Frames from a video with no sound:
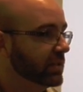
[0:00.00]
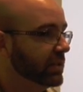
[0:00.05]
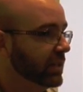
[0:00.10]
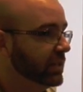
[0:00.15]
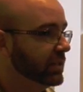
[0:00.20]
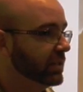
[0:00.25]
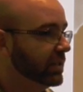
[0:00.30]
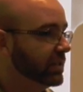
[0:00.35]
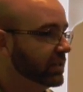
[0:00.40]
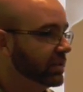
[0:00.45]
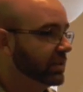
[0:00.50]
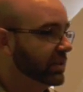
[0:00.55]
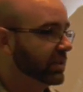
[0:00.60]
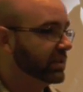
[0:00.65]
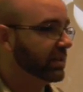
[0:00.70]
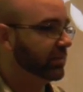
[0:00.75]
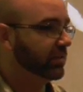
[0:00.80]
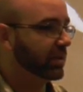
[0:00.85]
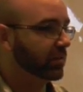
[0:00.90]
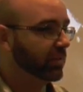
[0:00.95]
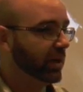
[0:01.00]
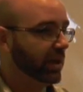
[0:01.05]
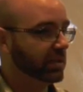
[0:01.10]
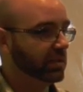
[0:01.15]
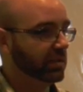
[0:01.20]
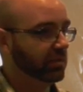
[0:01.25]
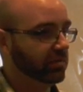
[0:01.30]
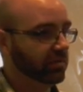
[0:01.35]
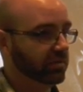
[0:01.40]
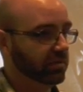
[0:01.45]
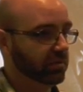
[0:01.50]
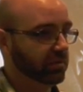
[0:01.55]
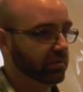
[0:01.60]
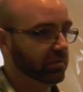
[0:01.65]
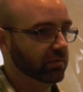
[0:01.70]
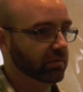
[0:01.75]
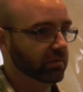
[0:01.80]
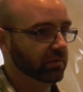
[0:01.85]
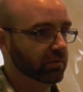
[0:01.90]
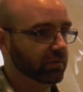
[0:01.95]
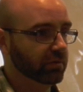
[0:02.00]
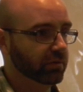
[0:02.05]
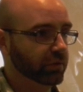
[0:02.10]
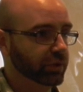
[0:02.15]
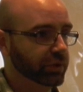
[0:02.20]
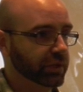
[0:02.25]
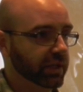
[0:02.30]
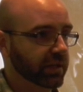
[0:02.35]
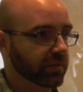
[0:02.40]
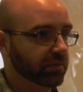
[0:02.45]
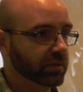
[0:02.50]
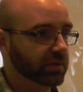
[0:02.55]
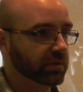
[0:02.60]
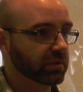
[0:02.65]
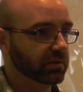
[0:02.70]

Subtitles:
attention isn't just something passive for James.